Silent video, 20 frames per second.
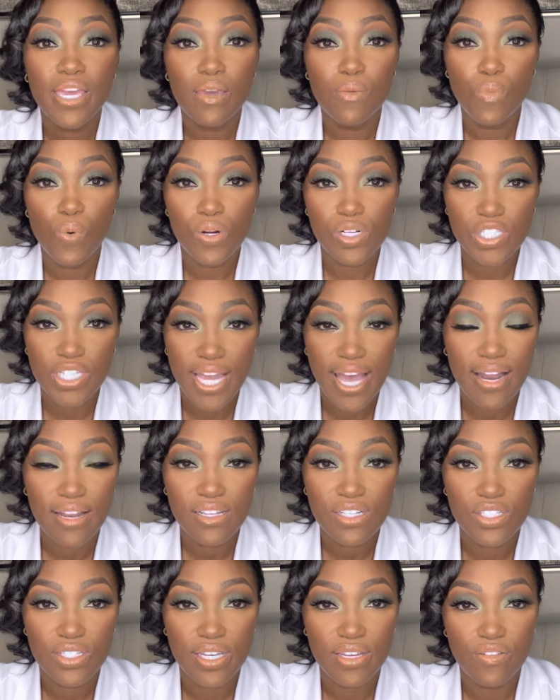it more
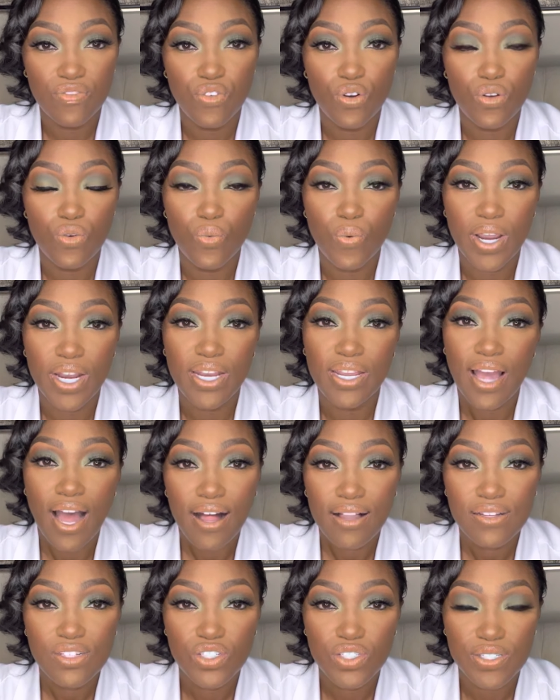challenging for the
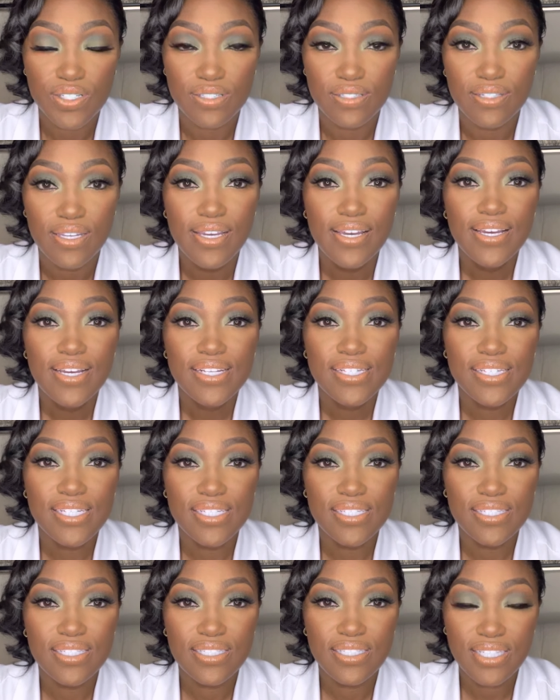radiologist to
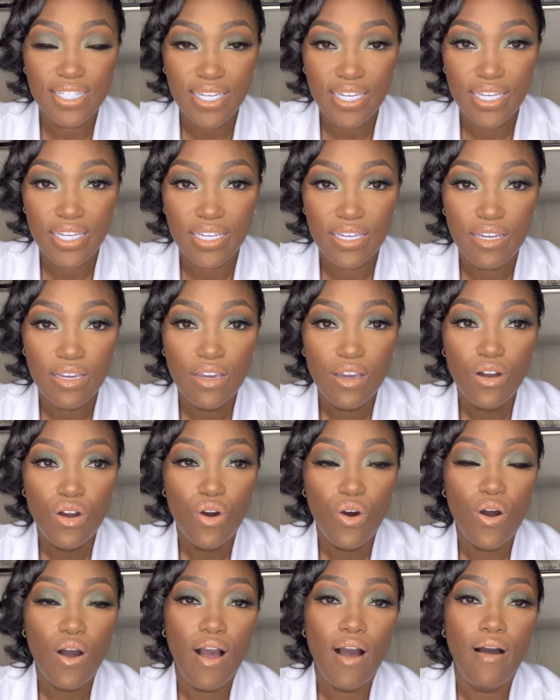see
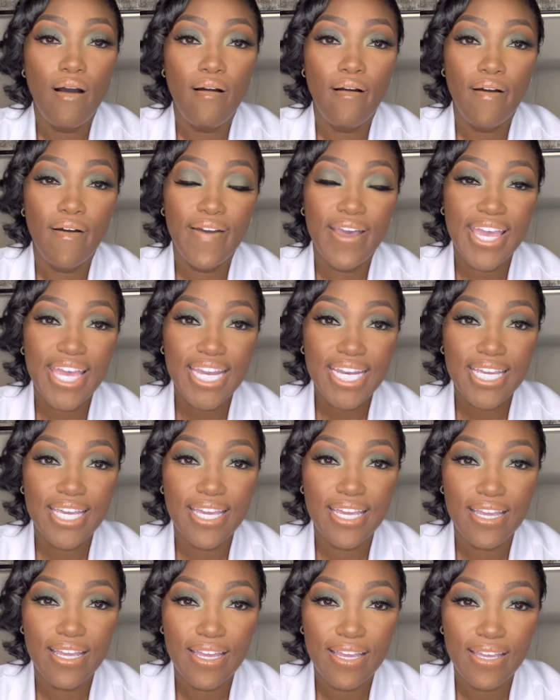
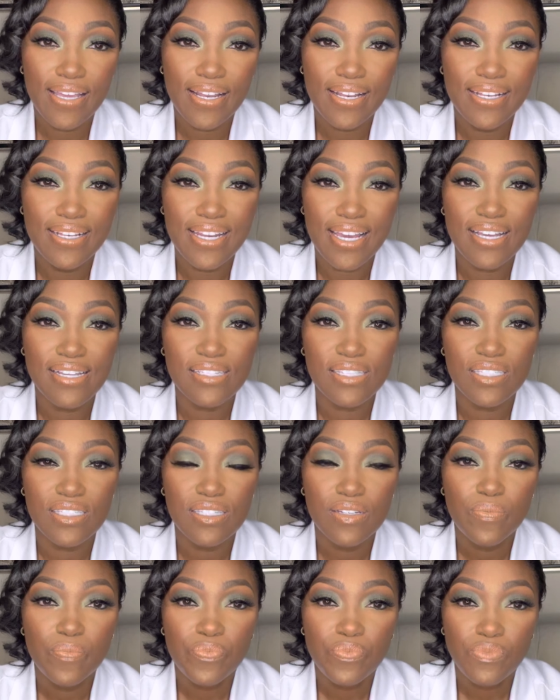any dense
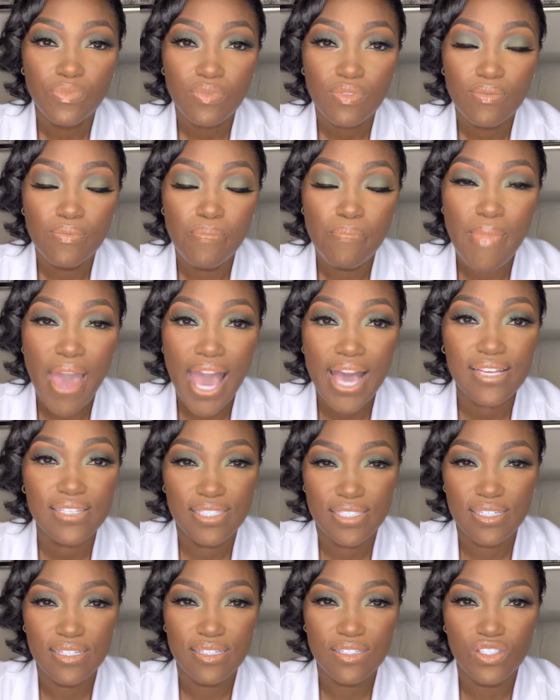
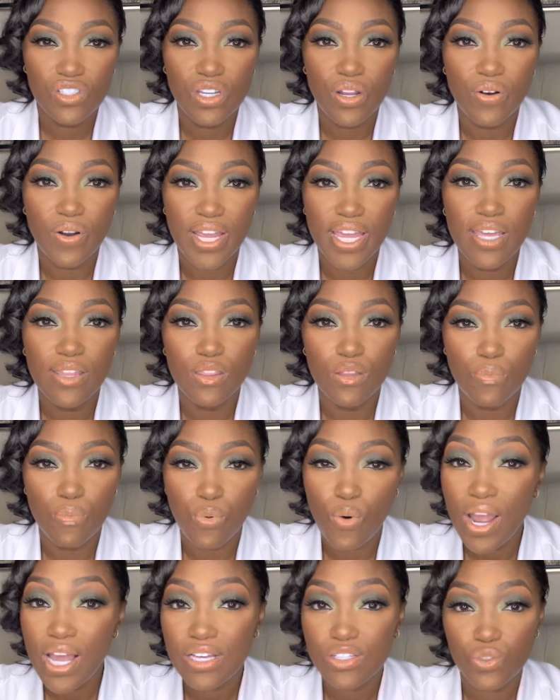masses that are in the
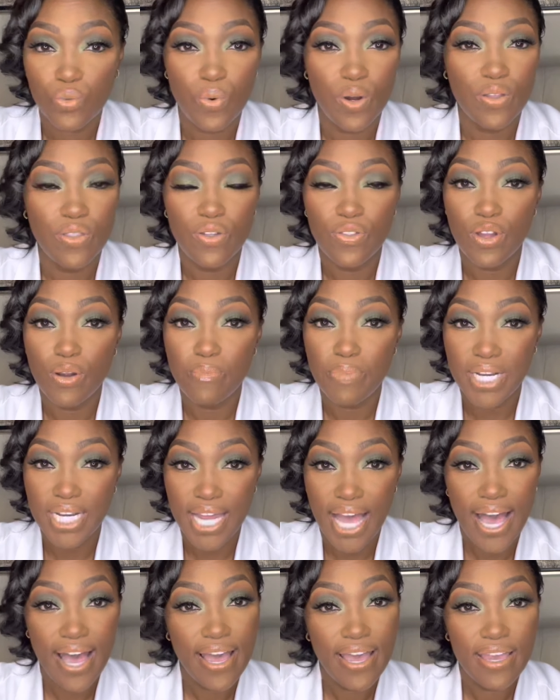breast, whether they're
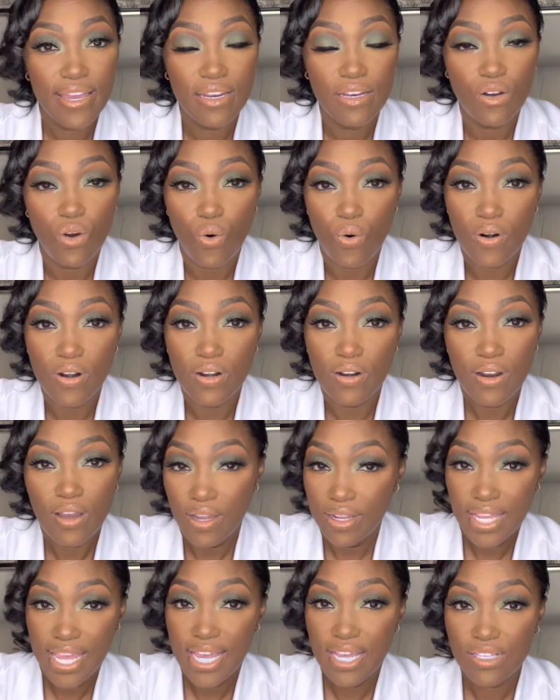benign or
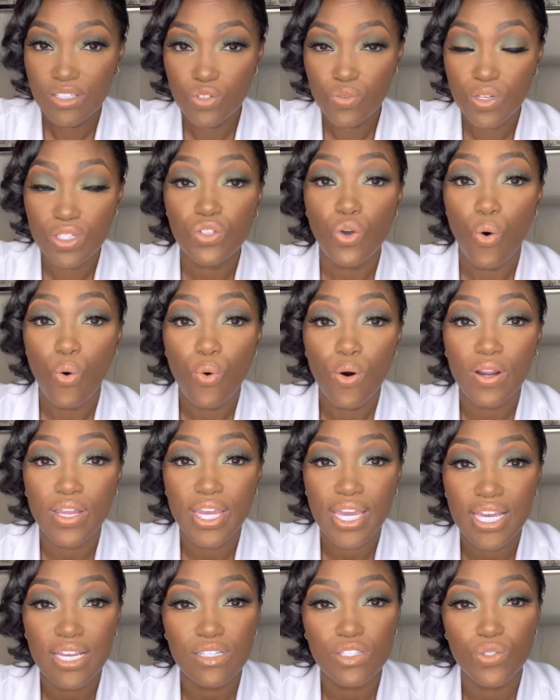non-cancerous or
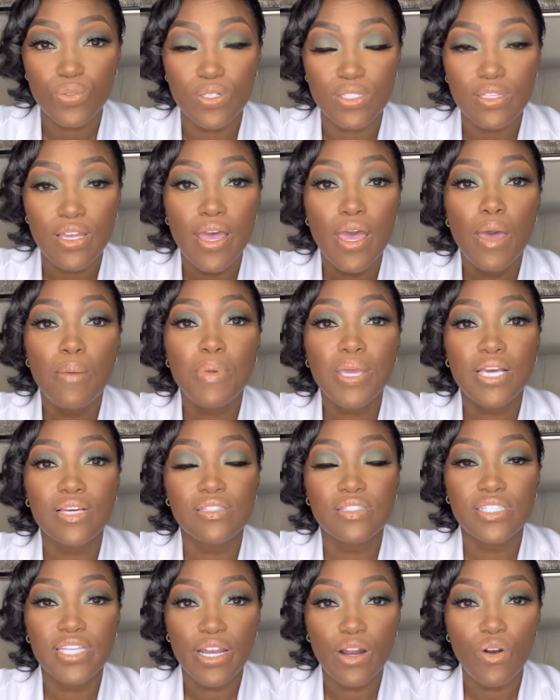cancerous,
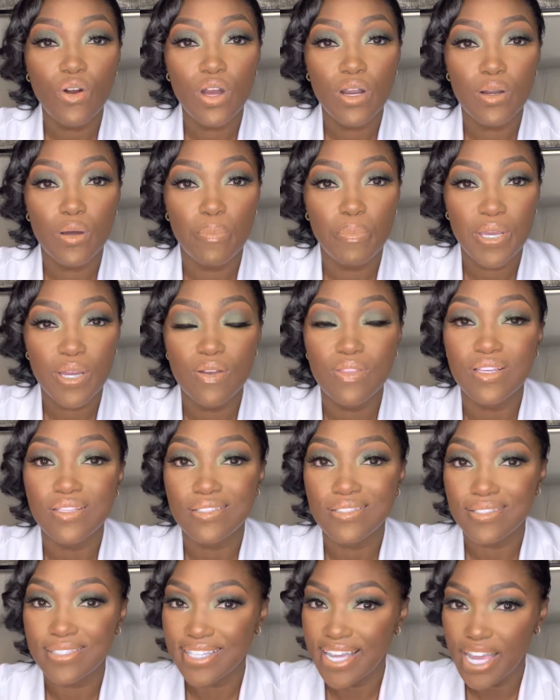because they're going to appear the
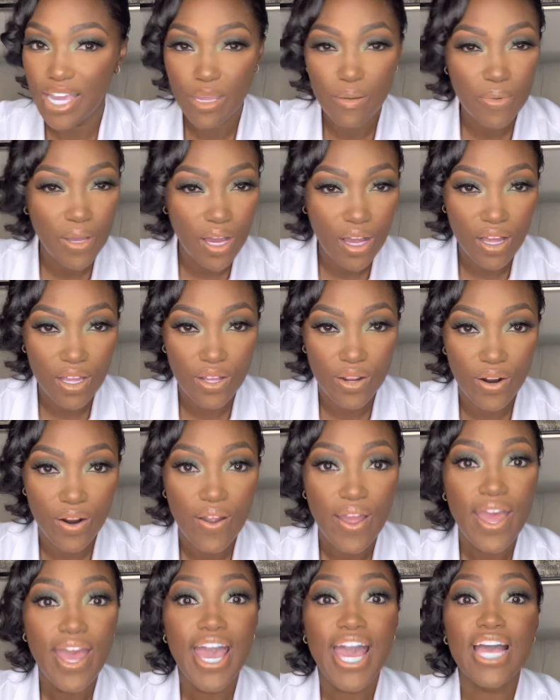same color
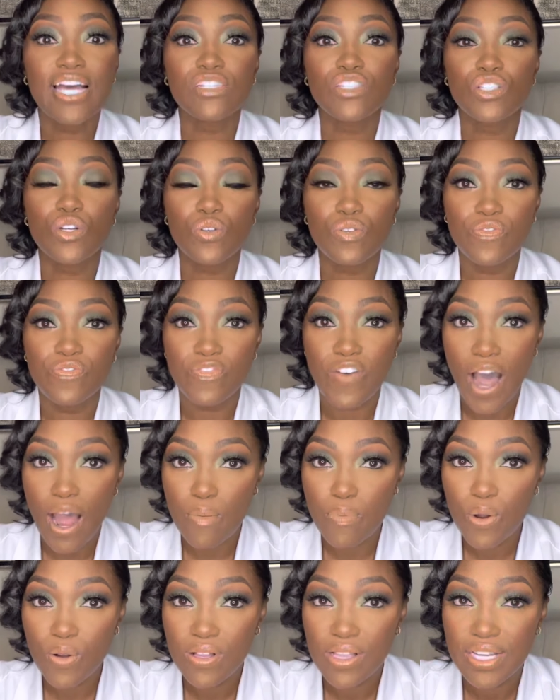as those
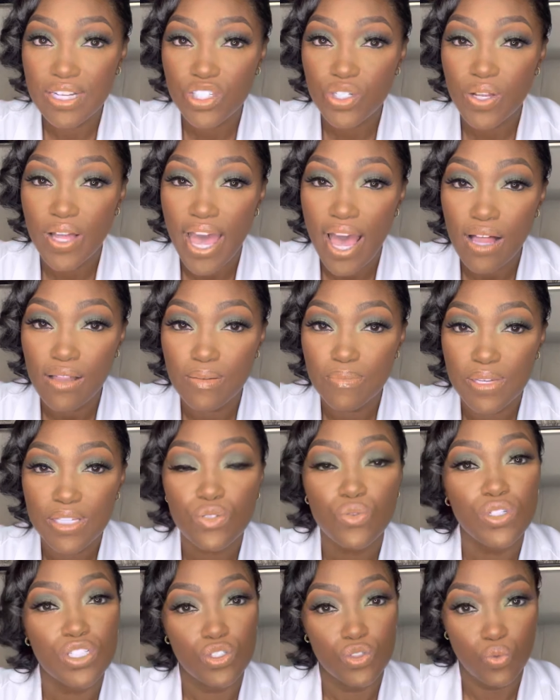fibroglandular elements,
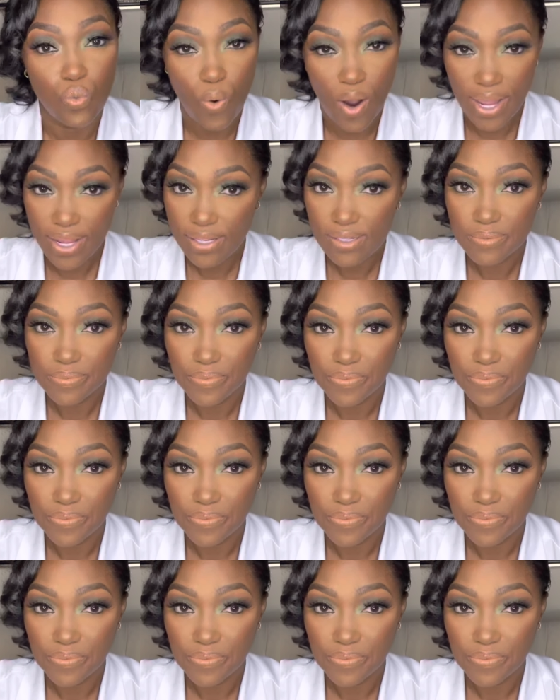which is white.